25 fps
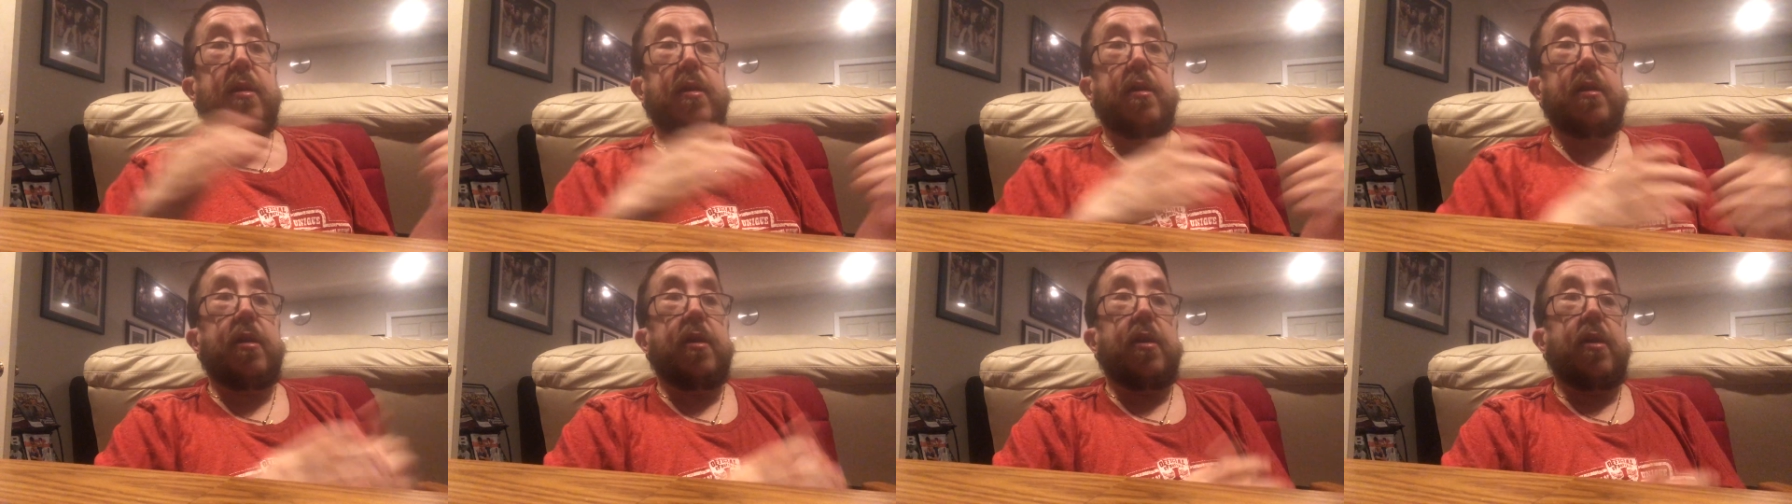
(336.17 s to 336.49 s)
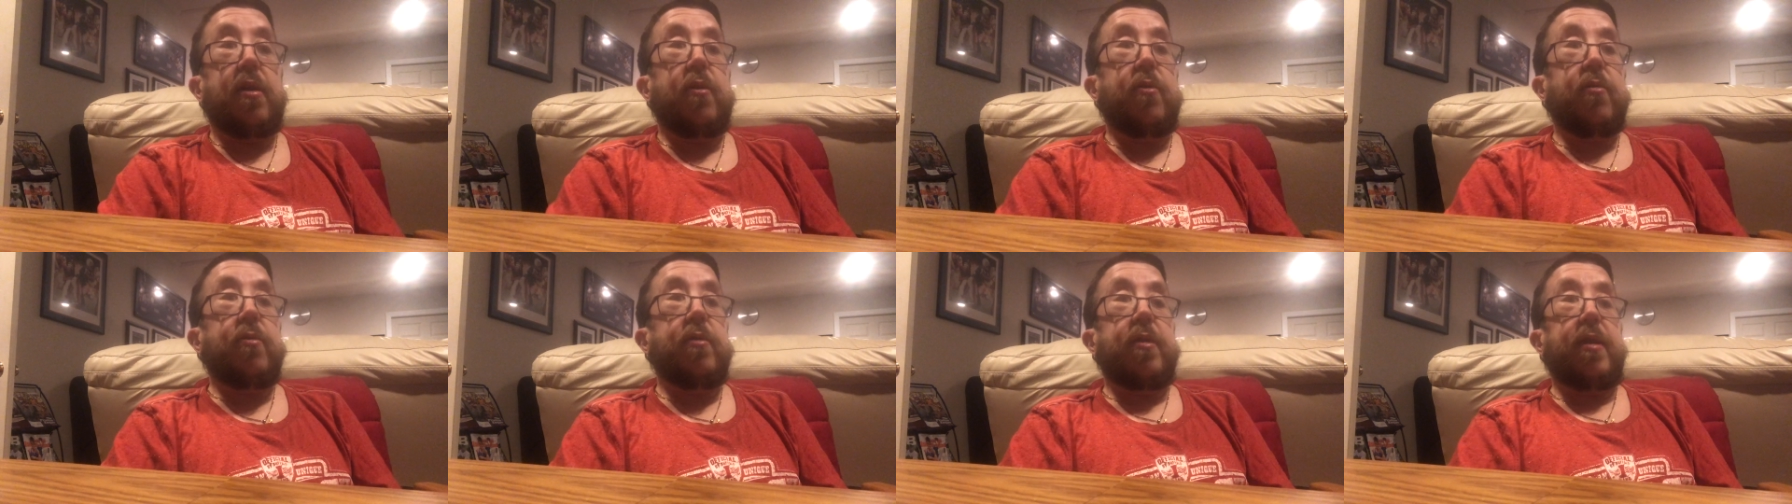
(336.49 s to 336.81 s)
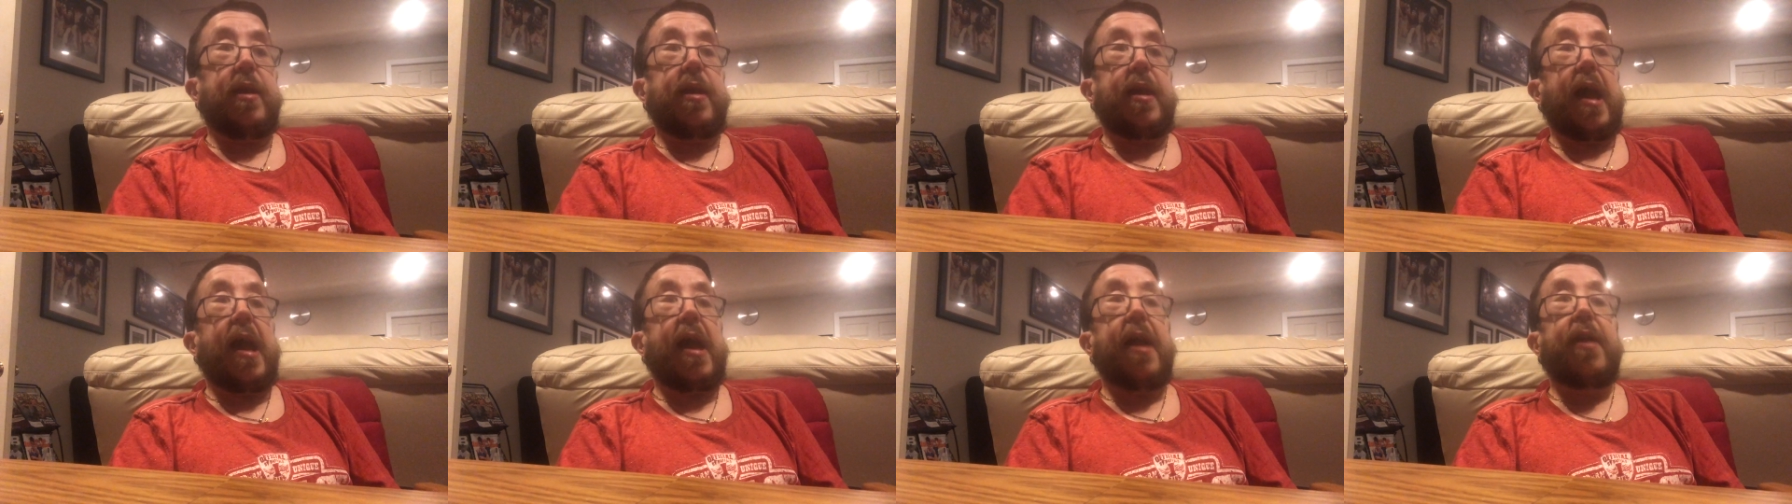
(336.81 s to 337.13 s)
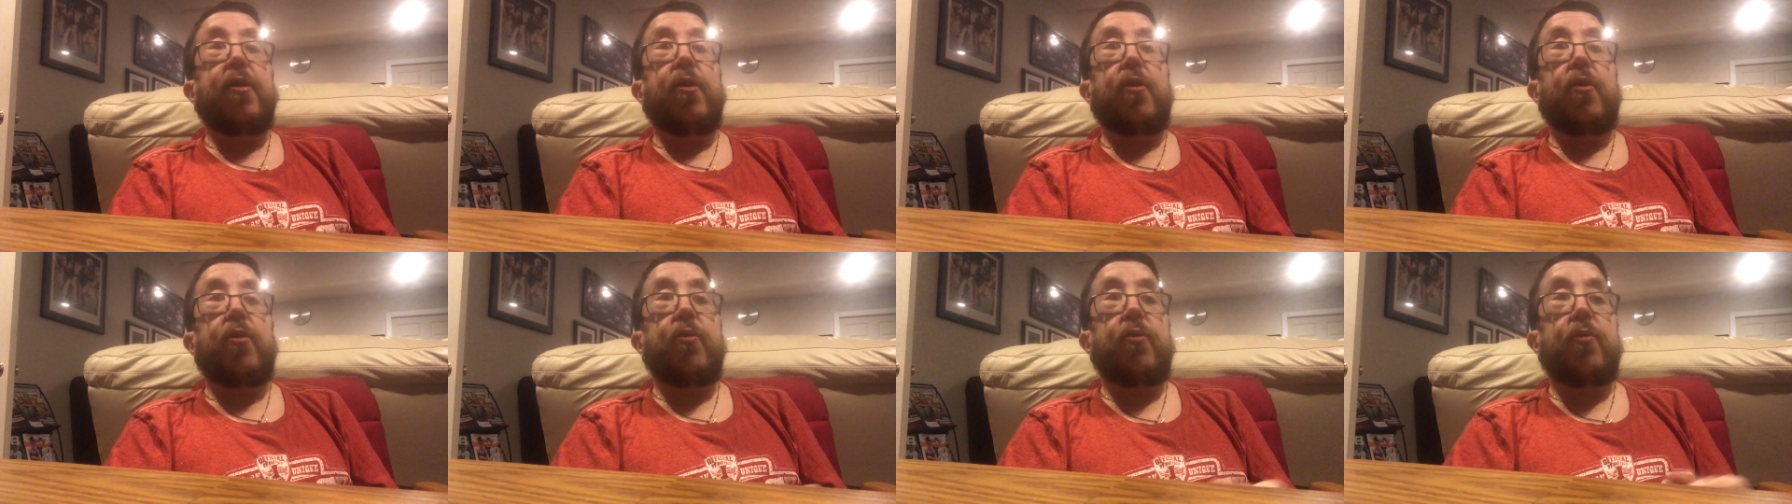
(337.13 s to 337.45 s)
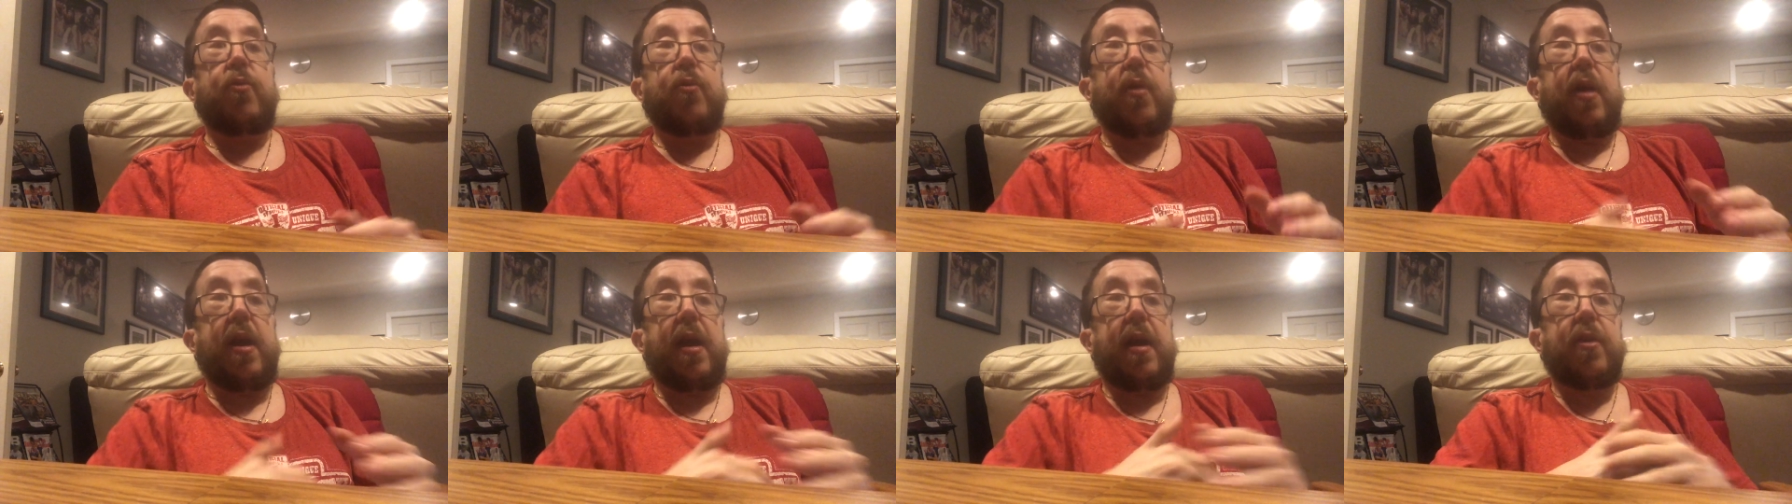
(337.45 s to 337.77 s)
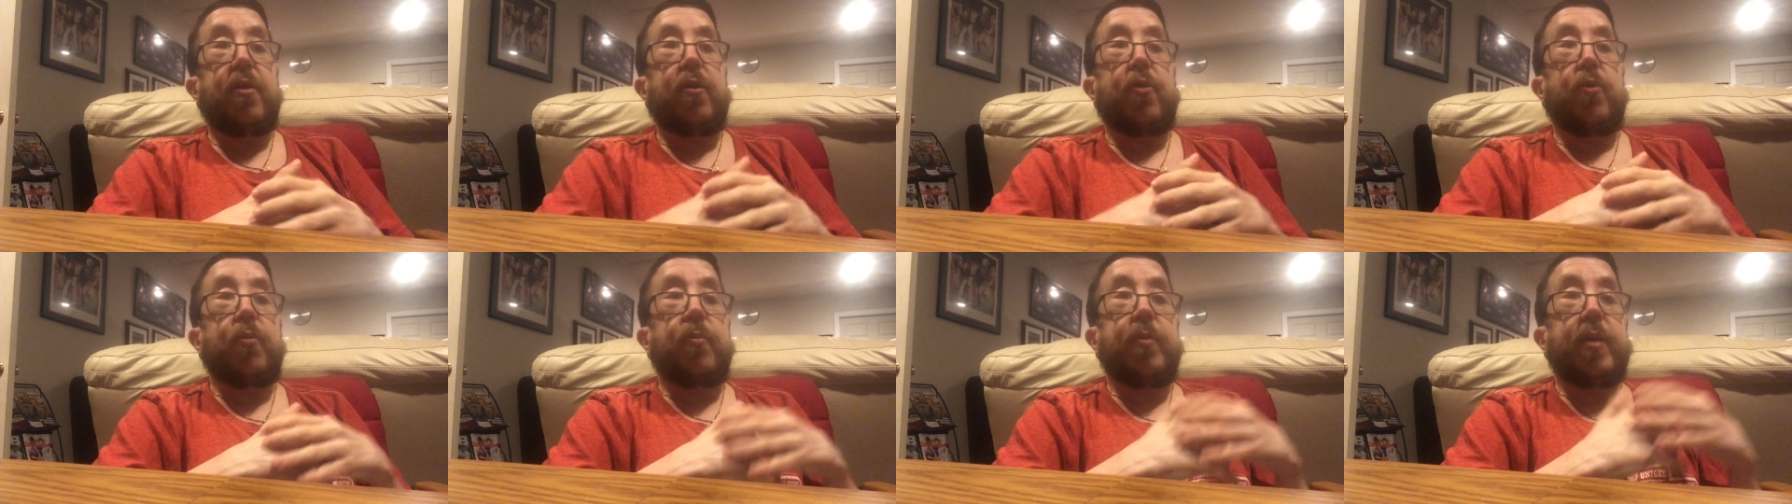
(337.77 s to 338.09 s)
Like I know
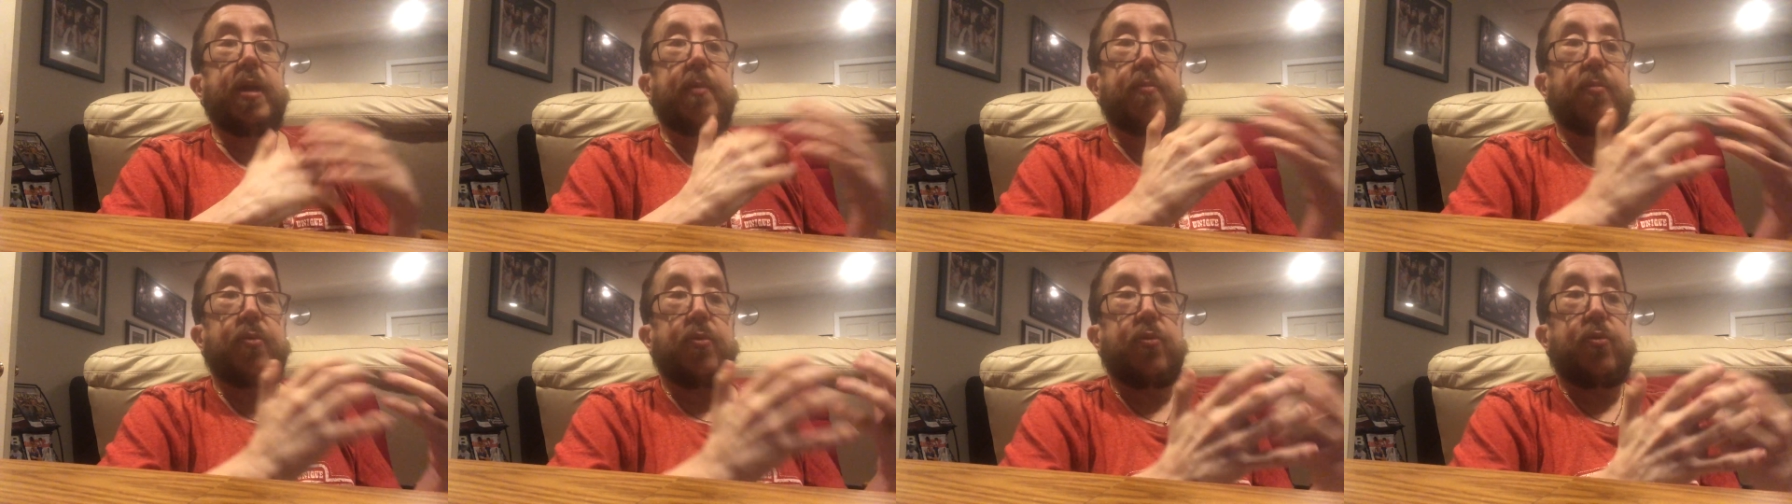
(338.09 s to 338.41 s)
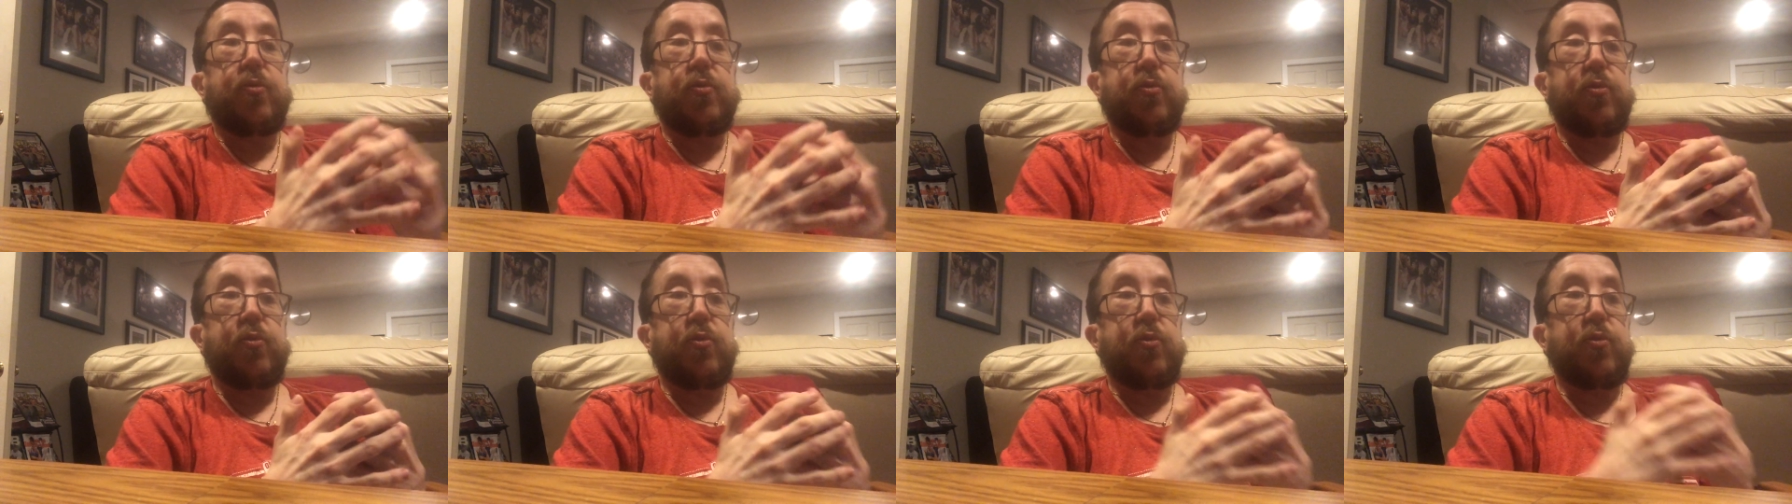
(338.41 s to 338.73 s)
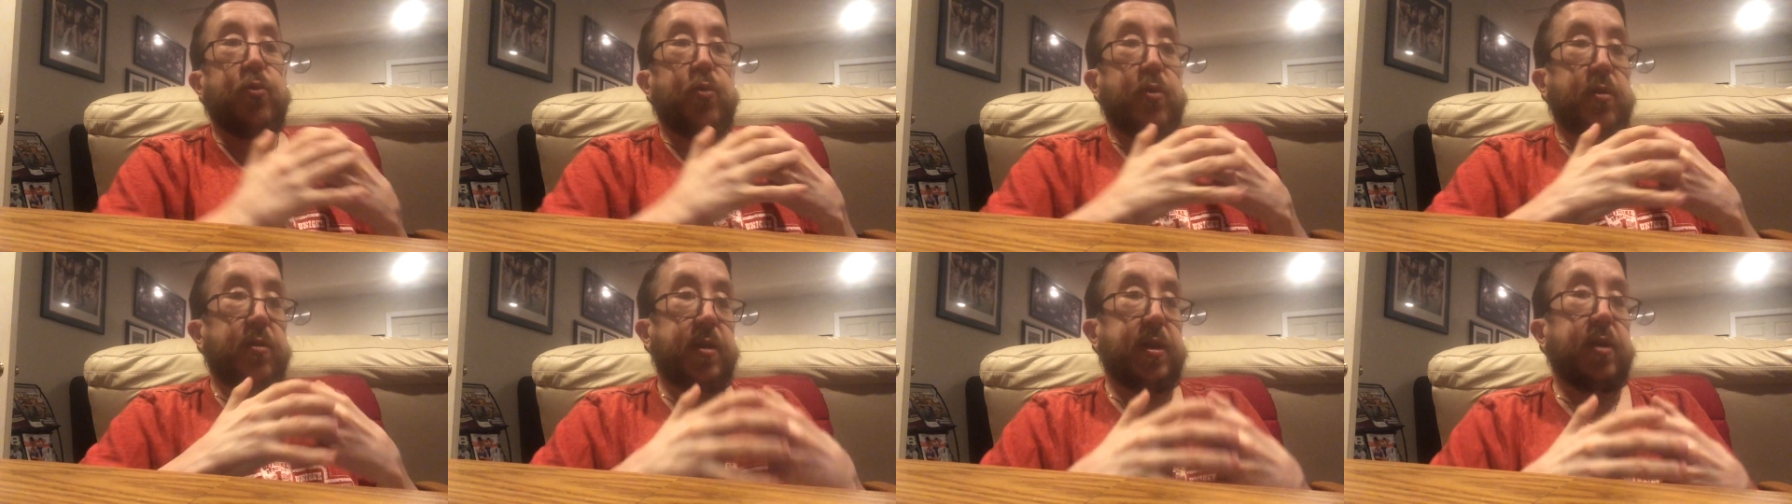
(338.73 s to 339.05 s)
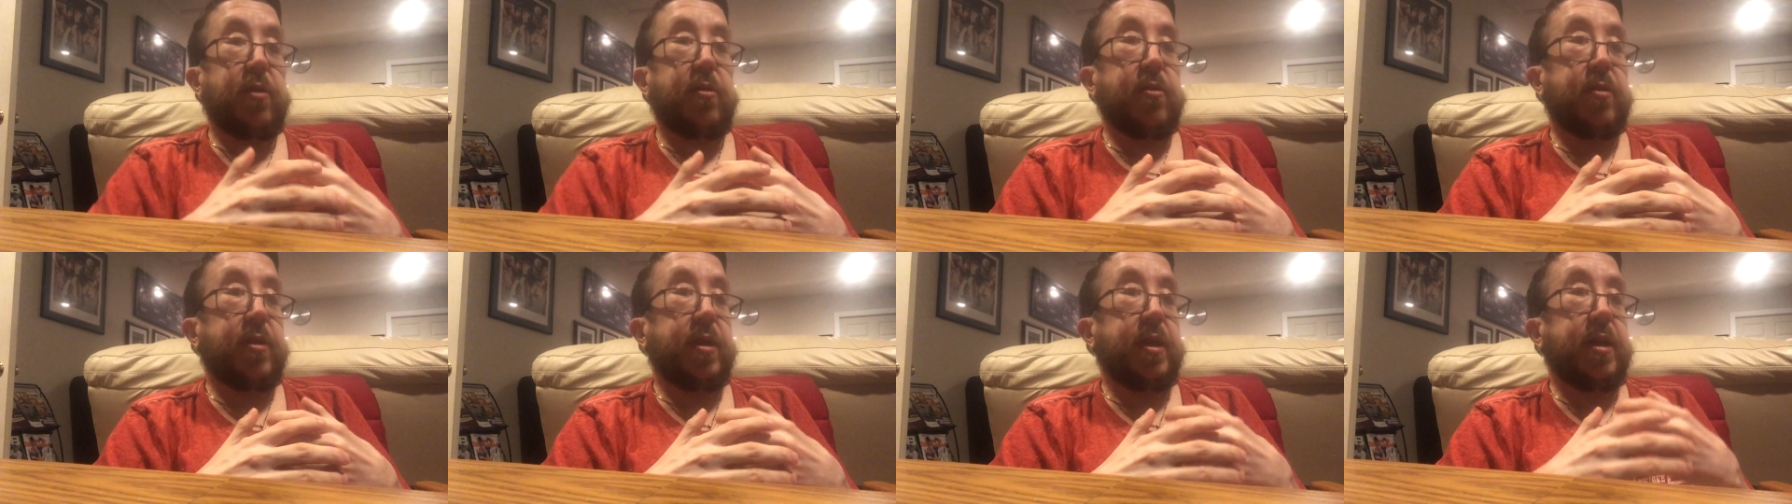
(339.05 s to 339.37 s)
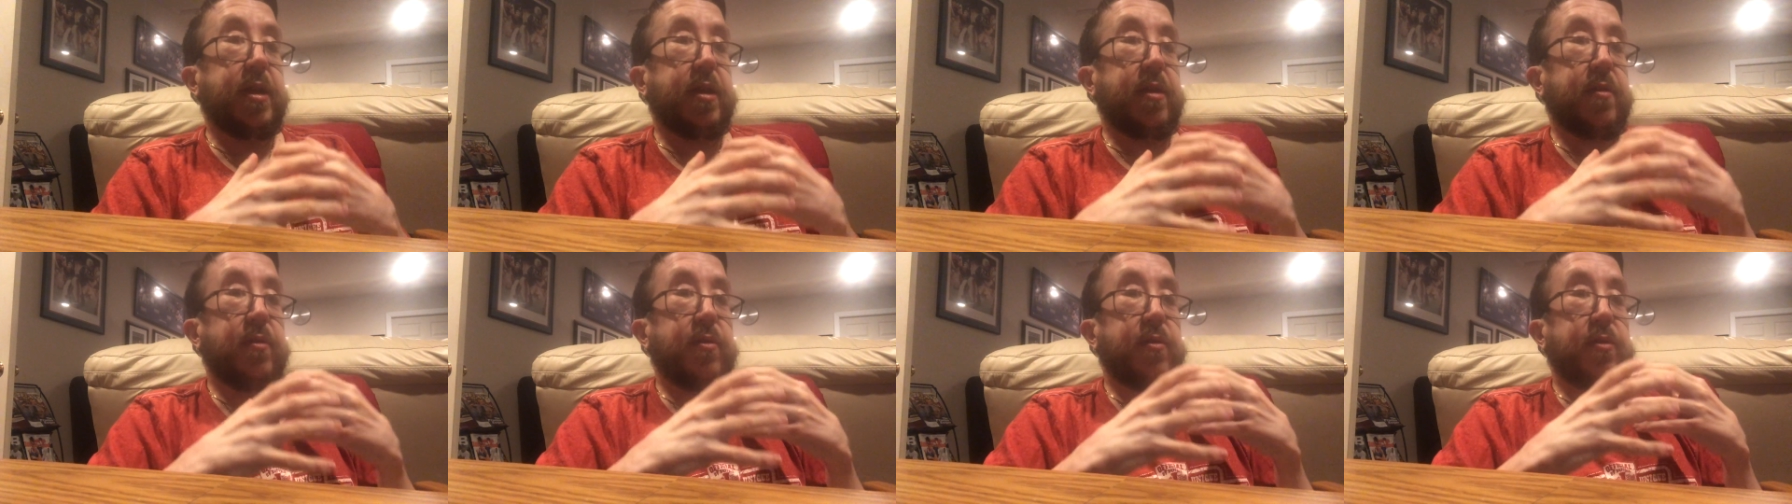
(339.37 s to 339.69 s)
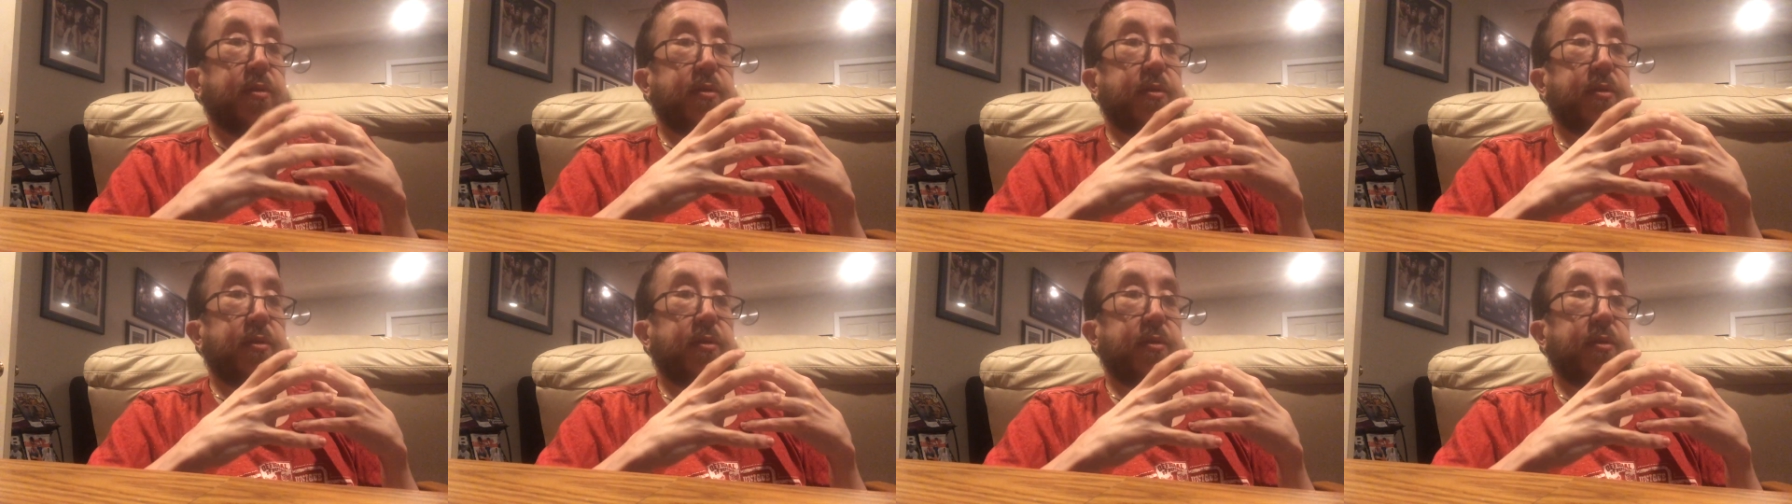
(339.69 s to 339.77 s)
people who are literally